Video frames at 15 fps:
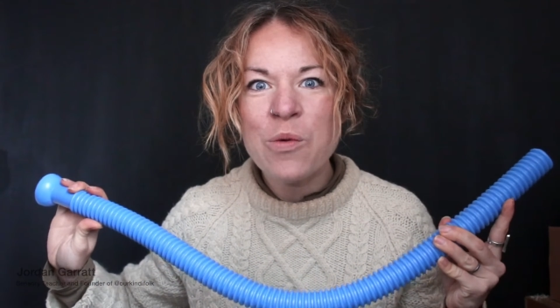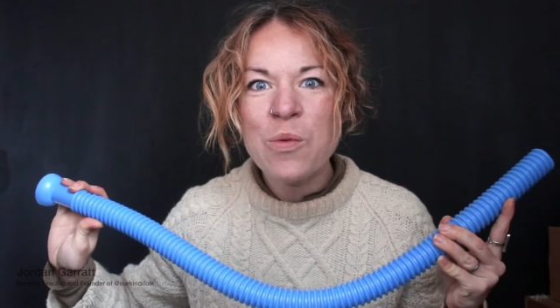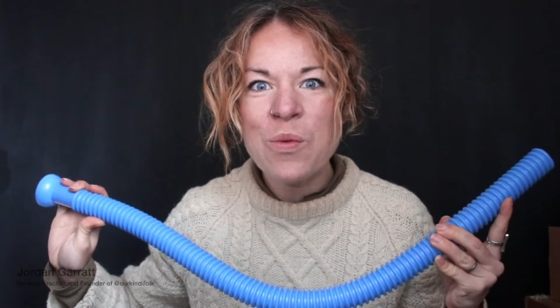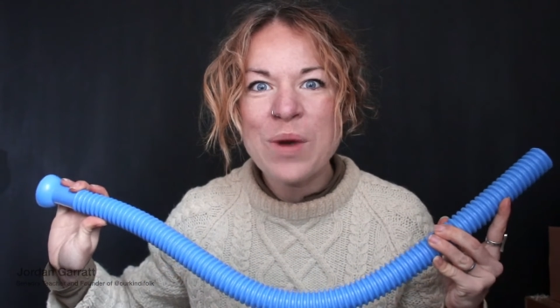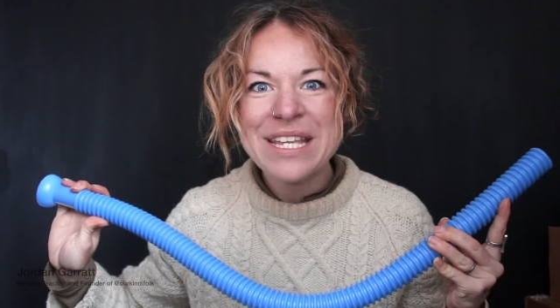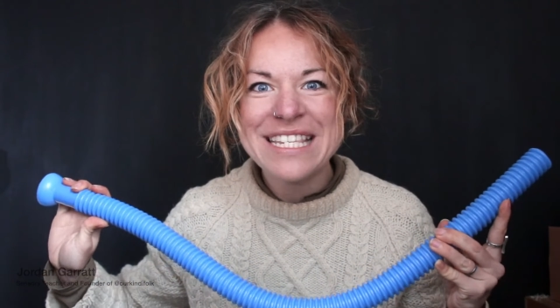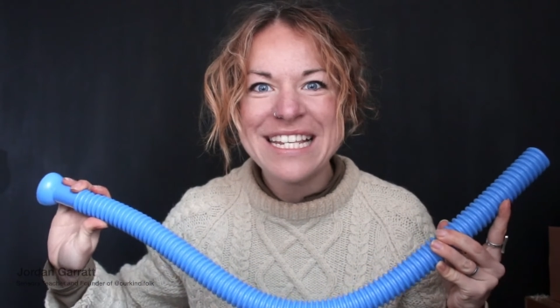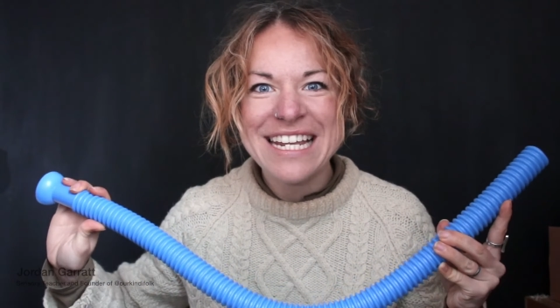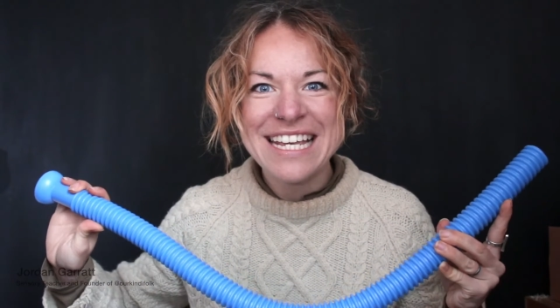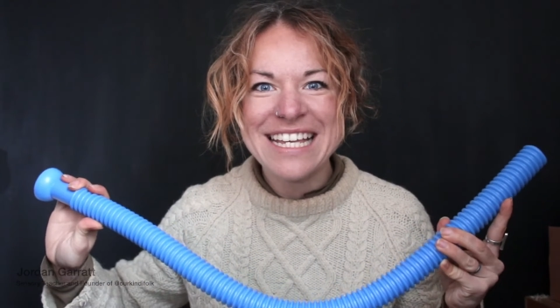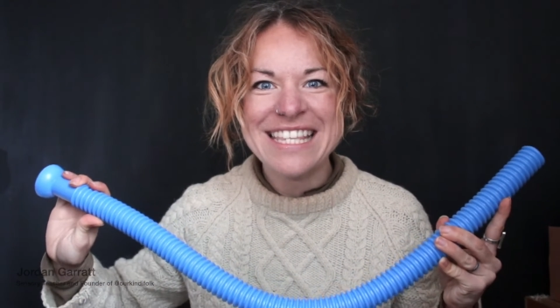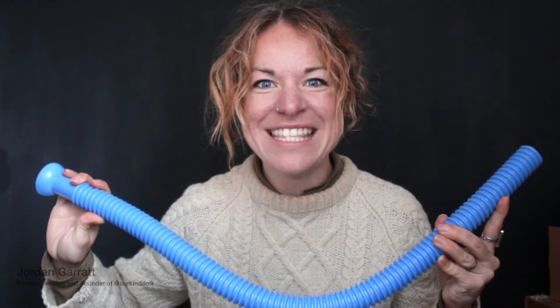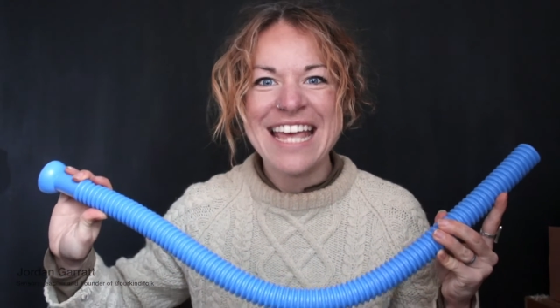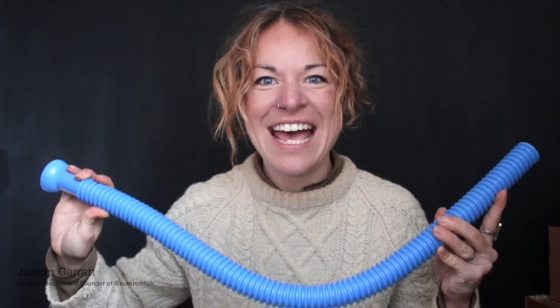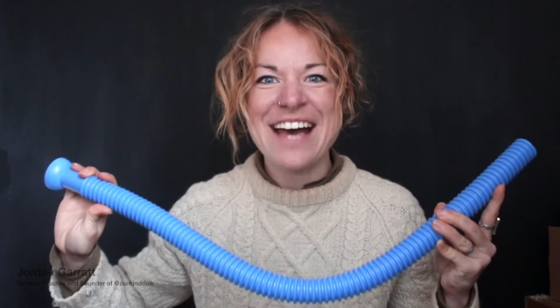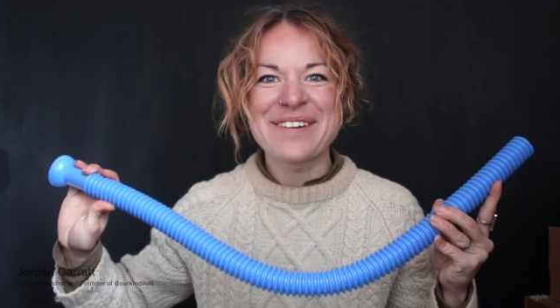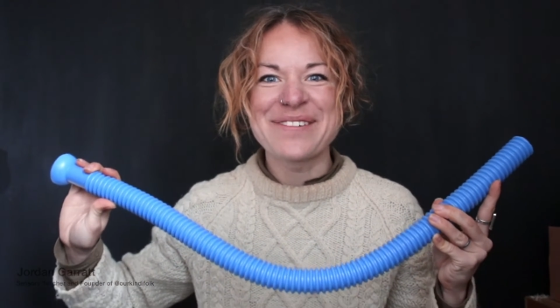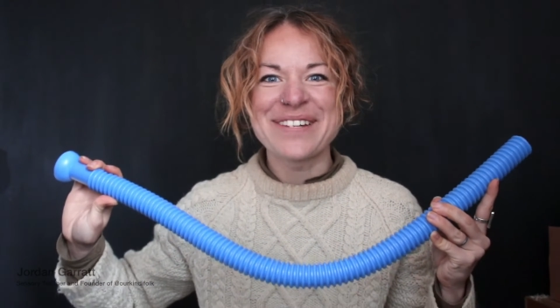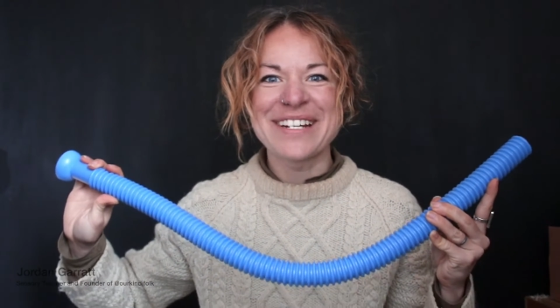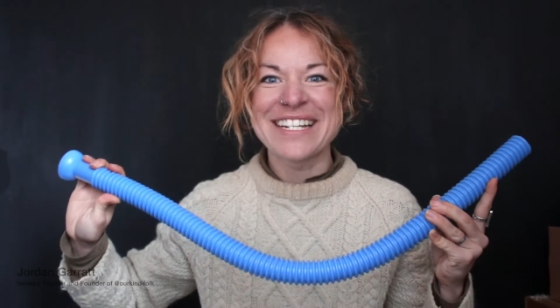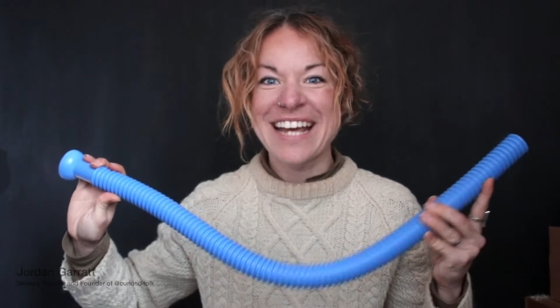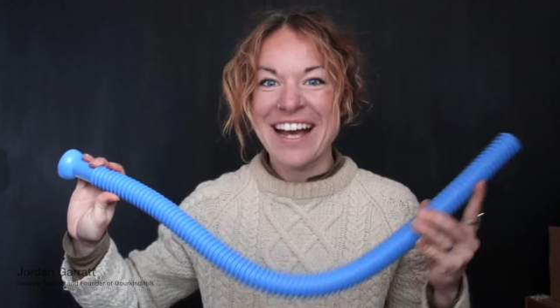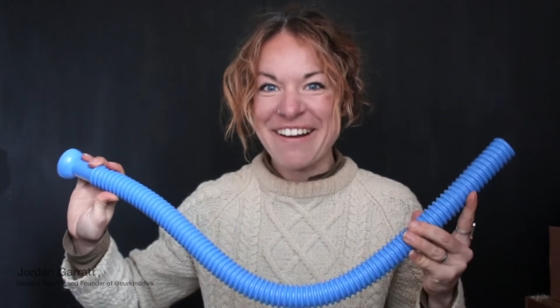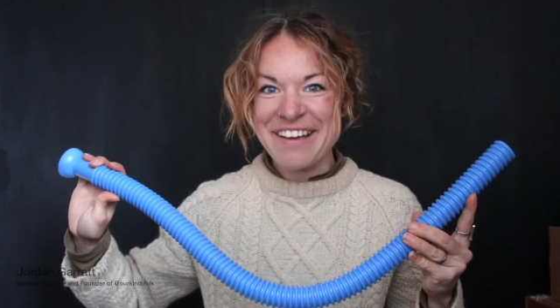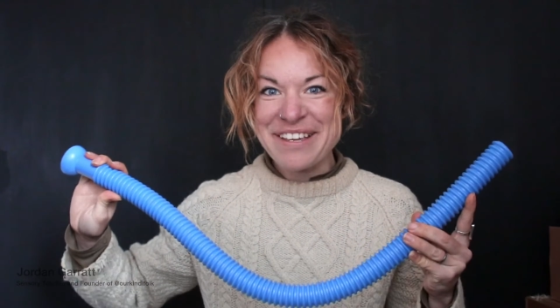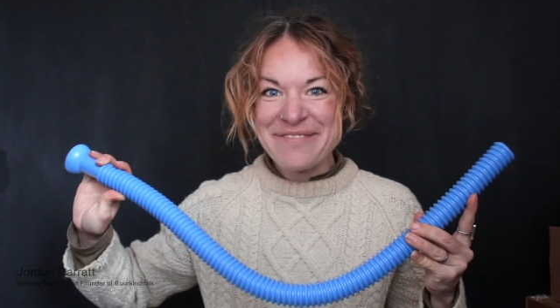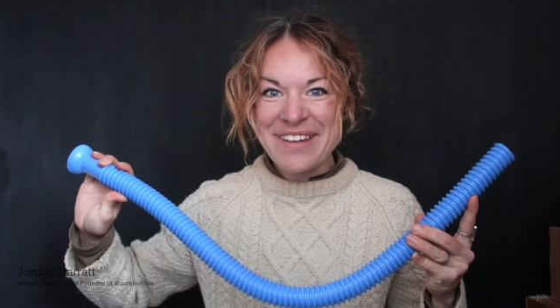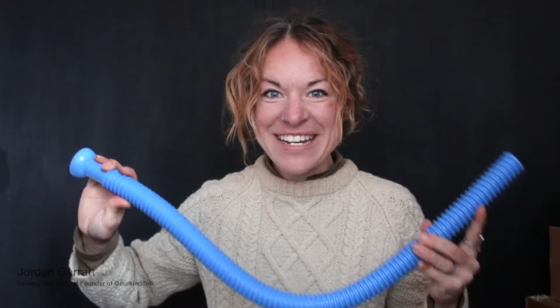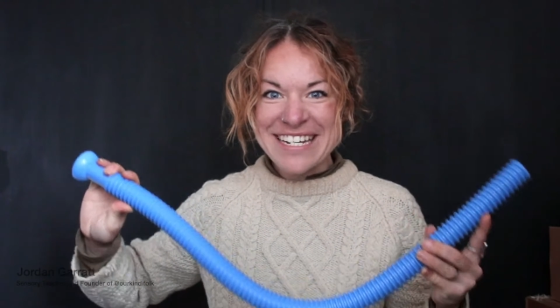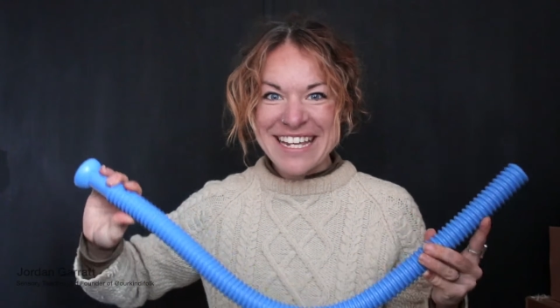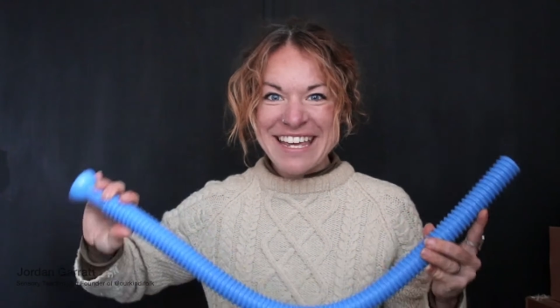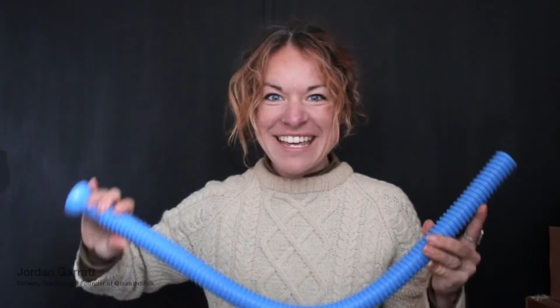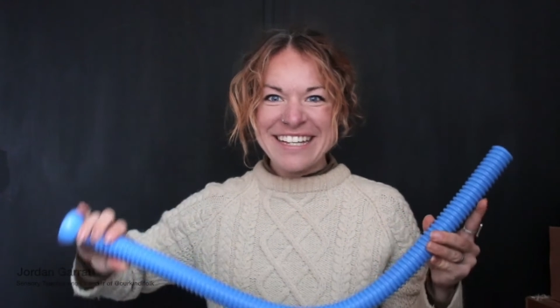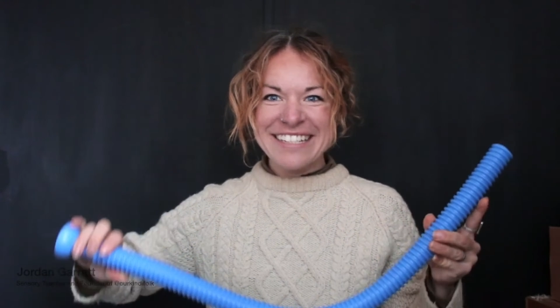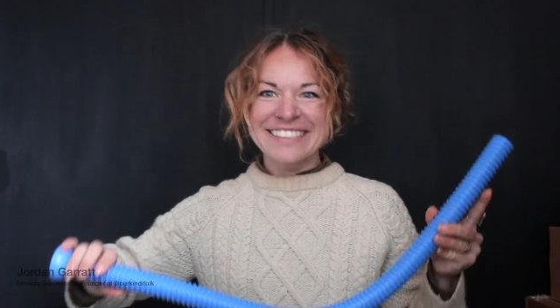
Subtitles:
whistling sound. Are you ready?